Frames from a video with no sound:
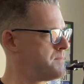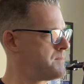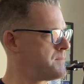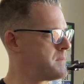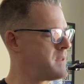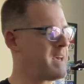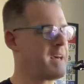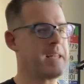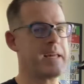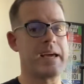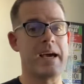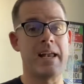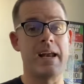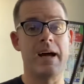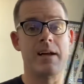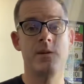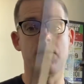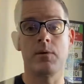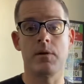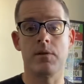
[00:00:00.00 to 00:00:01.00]
And again, I
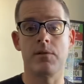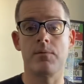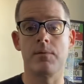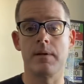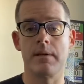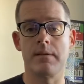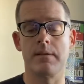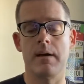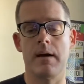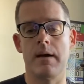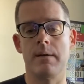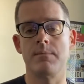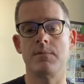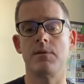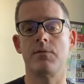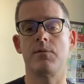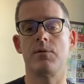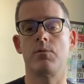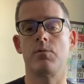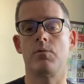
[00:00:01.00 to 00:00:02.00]
do it 3 times.
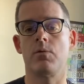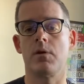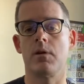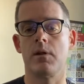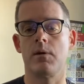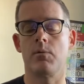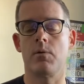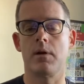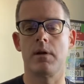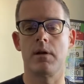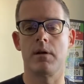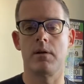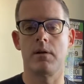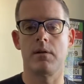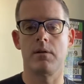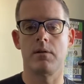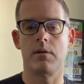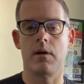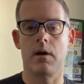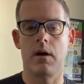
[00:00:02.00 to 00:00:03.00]
If you really want to
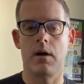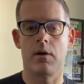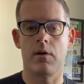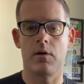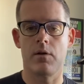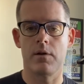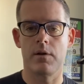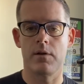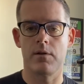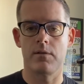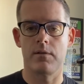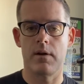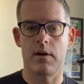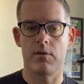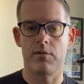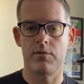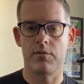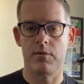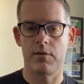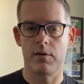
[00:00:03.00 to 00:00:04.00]
hurt
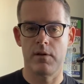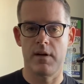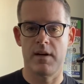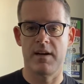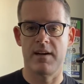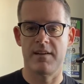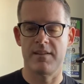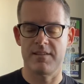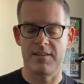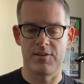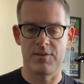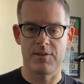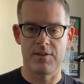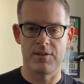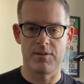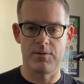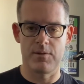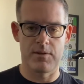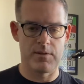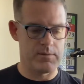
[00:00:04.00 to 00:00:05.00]
yourself, you can
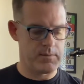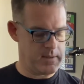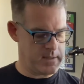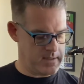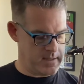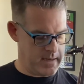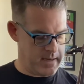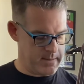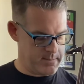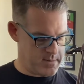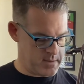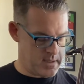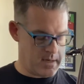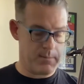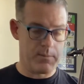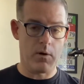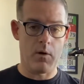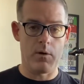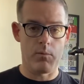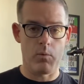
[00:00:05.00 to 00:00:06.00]
do it 3 times. Then
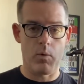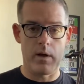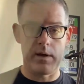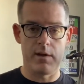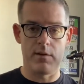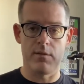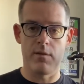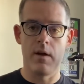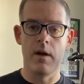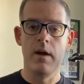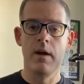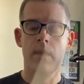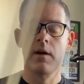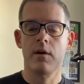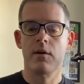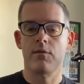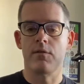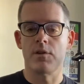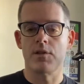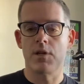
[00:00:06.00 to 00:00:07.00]
I'm going 1 to,
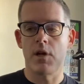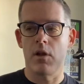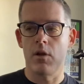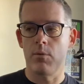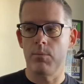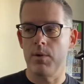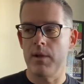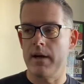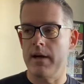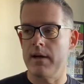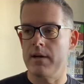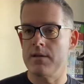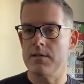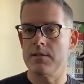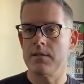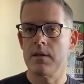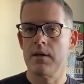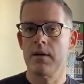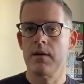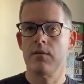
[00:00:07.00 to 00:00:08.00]
for cello
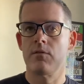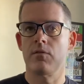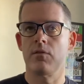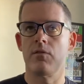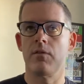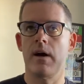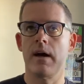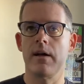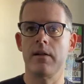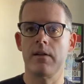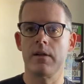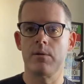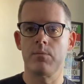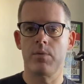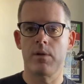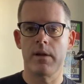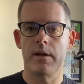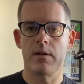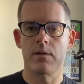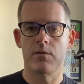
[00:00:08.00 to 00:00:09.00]
players, for violin
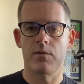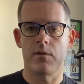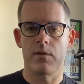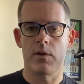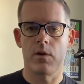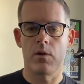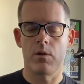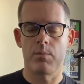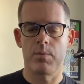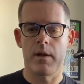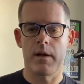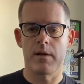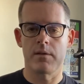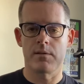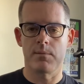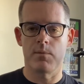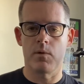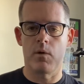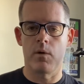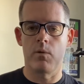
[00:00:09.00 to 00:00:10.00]
players, for viola players,
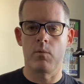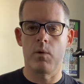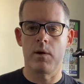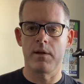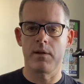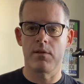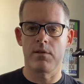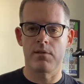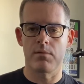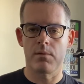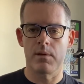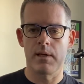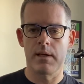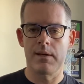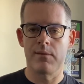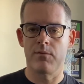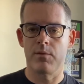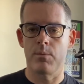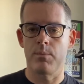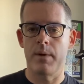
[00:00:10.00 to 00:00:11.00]
I'm going 1 to 3.
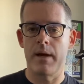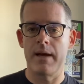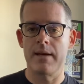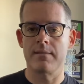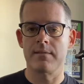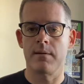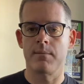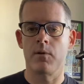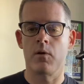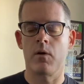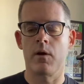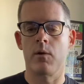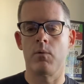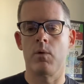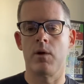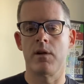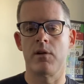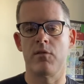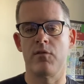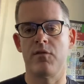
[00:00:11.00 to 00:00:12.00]
For bass, I'm going
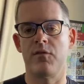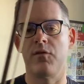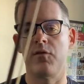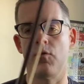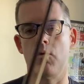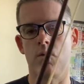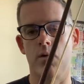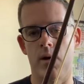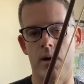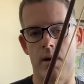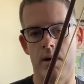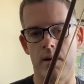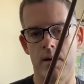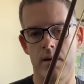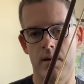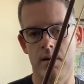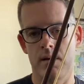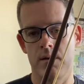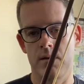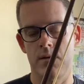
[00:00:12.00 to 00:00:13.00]
1 to 4.
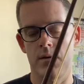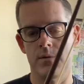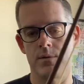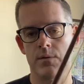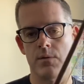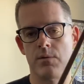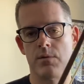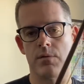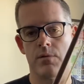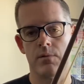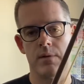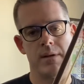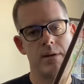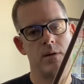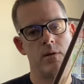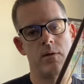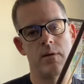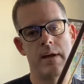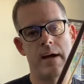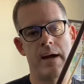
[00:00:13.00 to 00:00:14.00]
Don't do 3, you
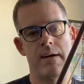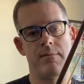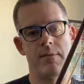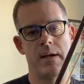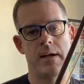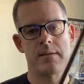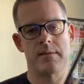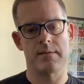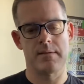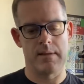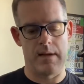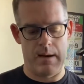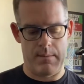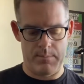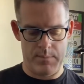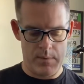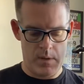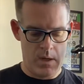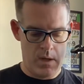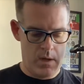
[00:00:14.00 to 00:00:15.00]
don't have that step.
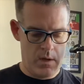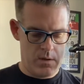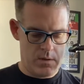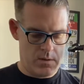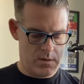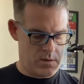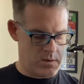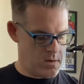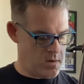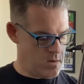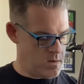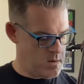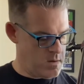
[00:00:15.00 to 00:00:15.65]
So then